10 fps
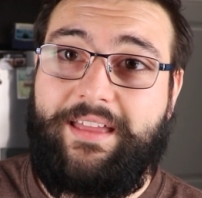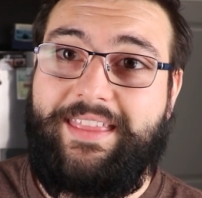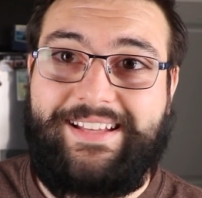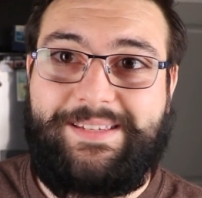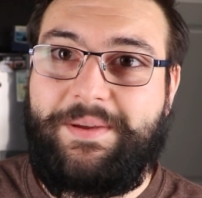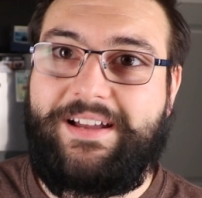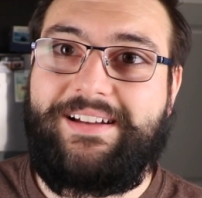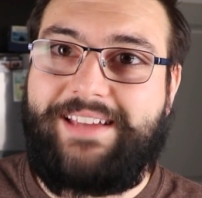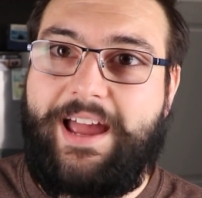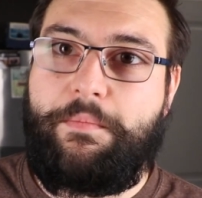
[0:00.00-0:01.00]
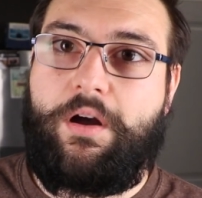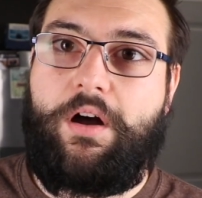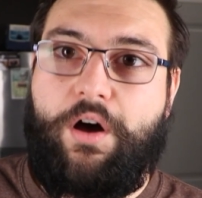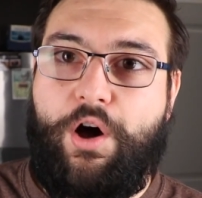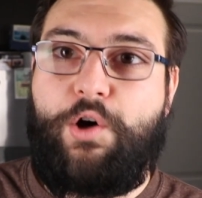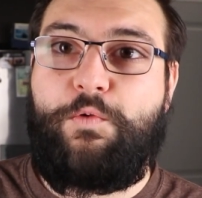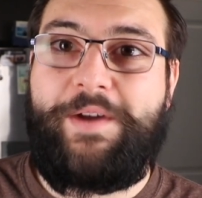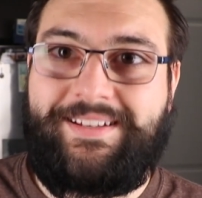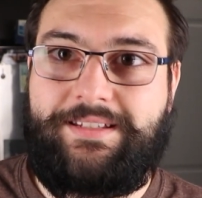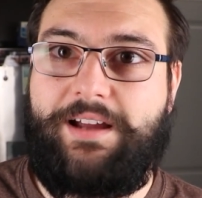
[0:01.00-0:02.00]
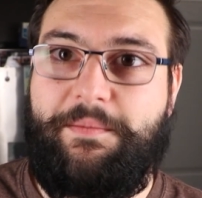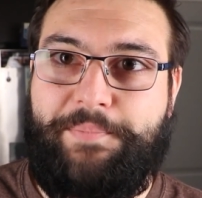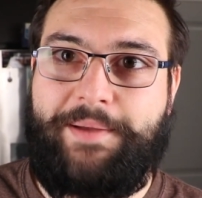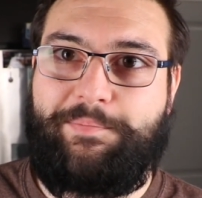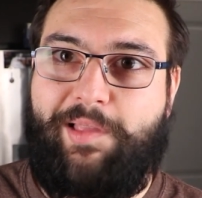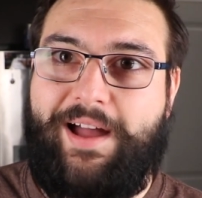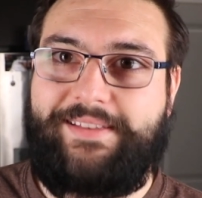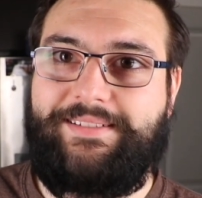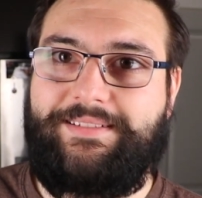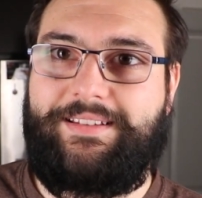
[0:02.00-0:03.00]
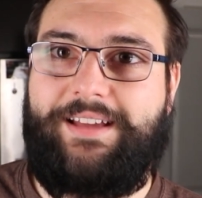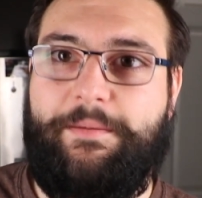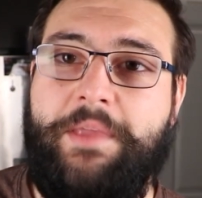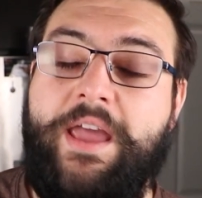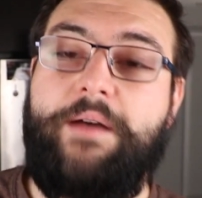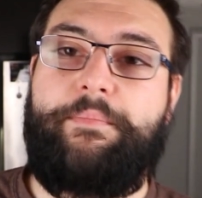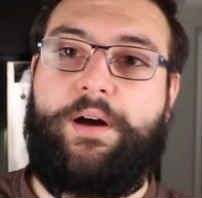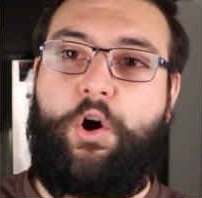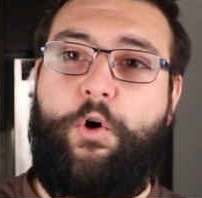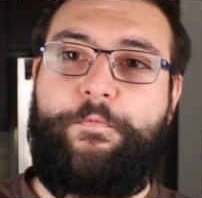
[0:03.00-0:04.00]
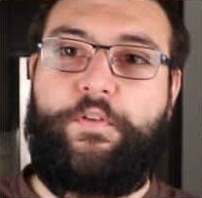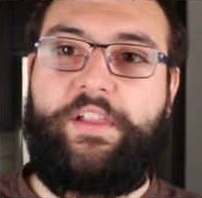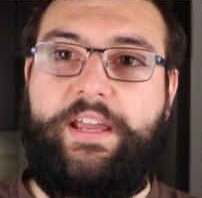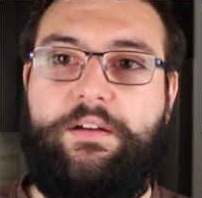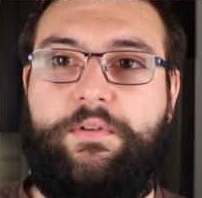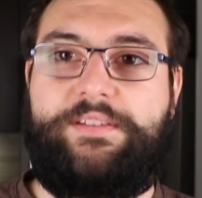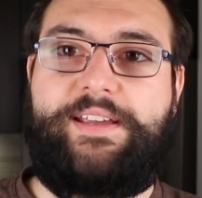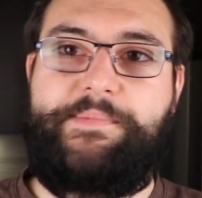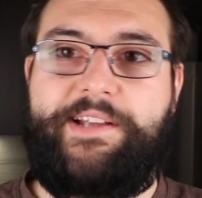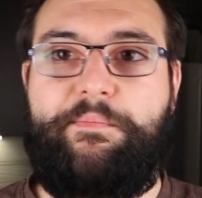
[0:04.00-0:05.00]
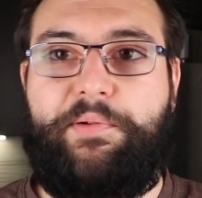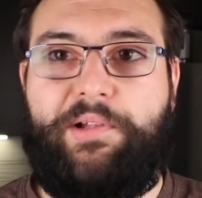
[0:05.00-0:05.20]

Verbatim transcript: and that's because I'm always dumping plots into them. But hopefully, once I'm done